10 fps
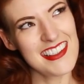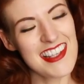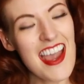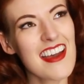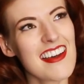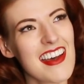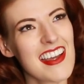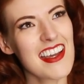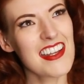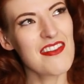Yeah,
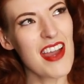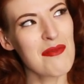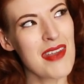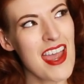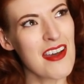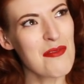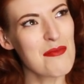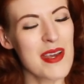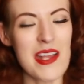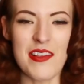I kind of am now,
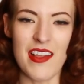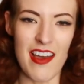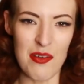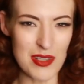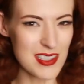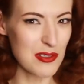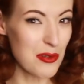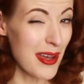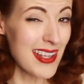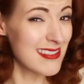but I wasn't
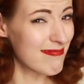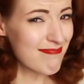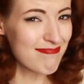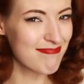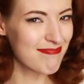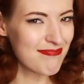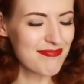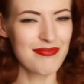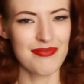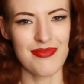always
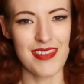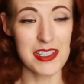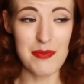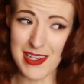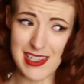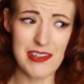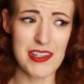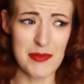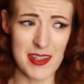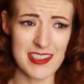especially
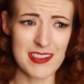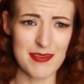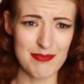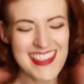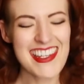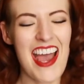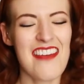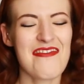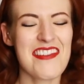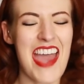Christmas.
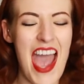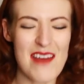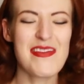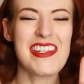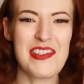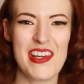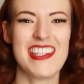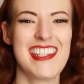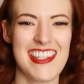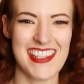Time for the happy
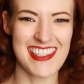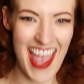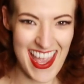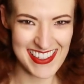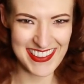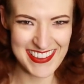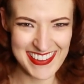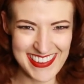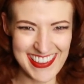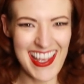twist in the tale.
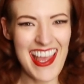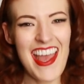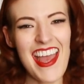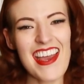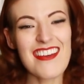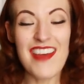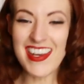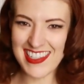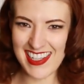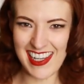
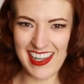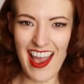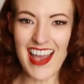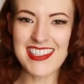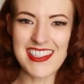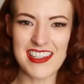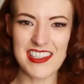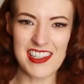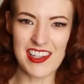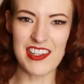Eventually, I
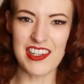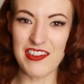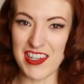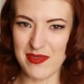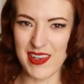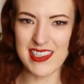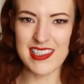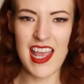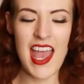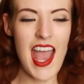started to look at
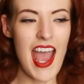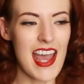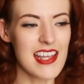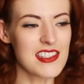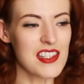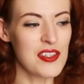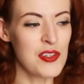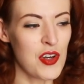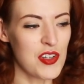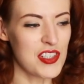Christmas as
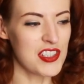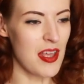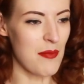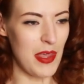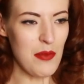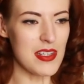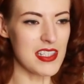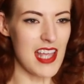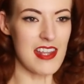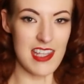not something with
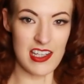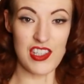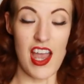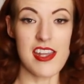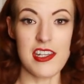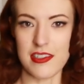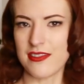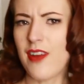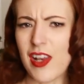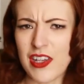set things that I needed to
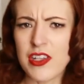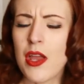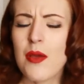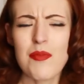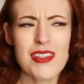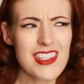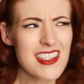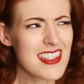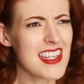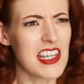follow, but
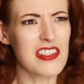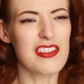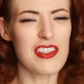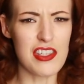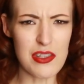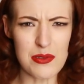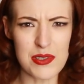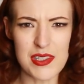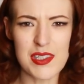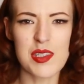just as an
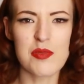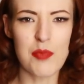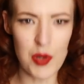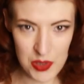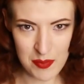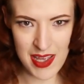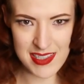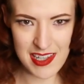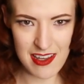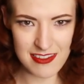excuse to spoil
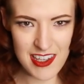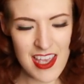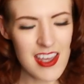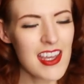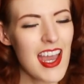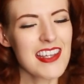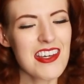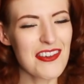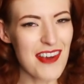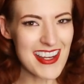myself. A
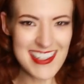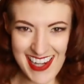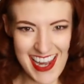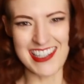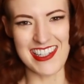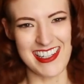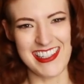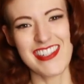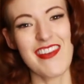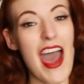
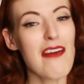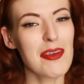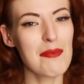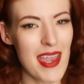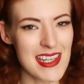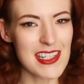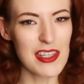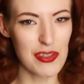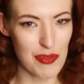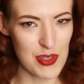congratulations for having made
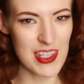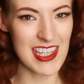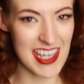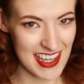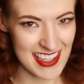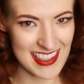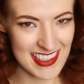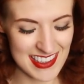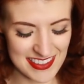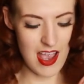it through the year.
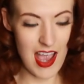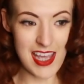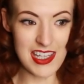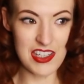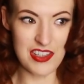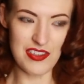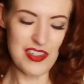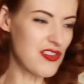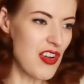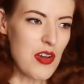I couldn't
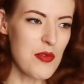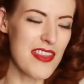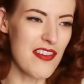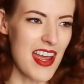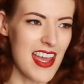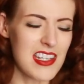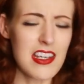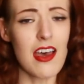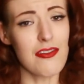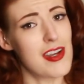control whether I had a
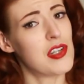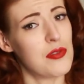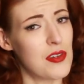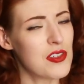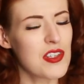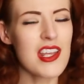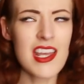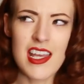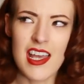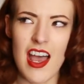girlfriend or not.
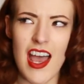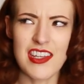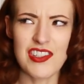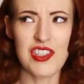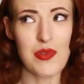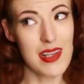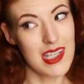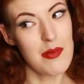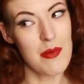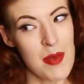I couldn't do
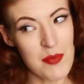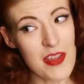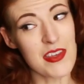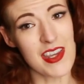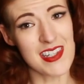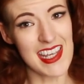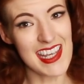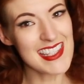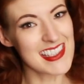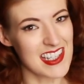anything my brother going to
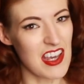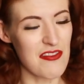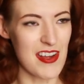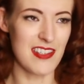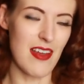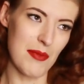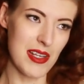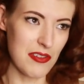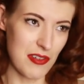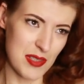his girlfriend's
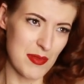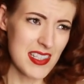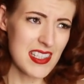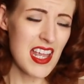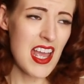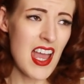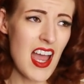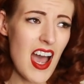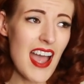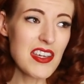family for Christmas.
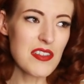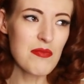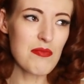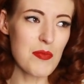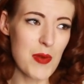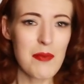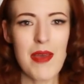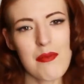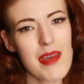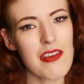I couldn't bring
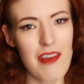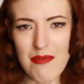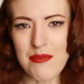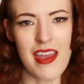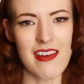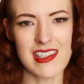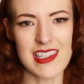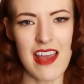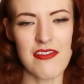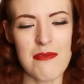back my grandparents
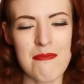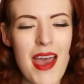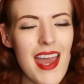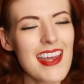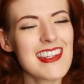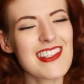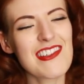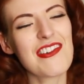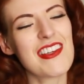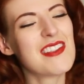and have the
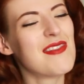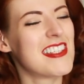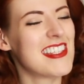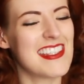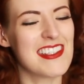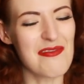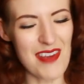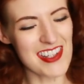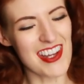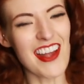magical Christmases of
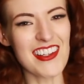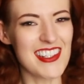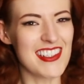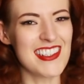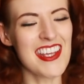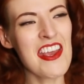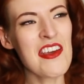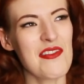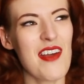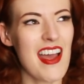my childhood
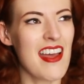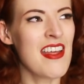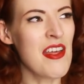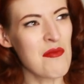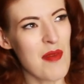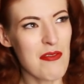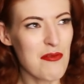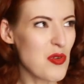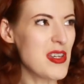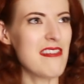where my
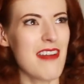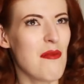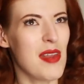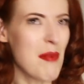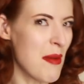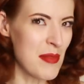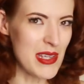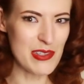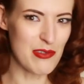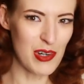40 family
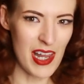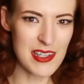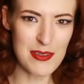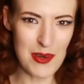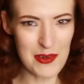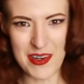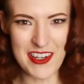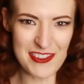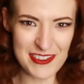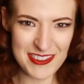members were all under one
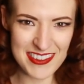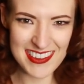roof.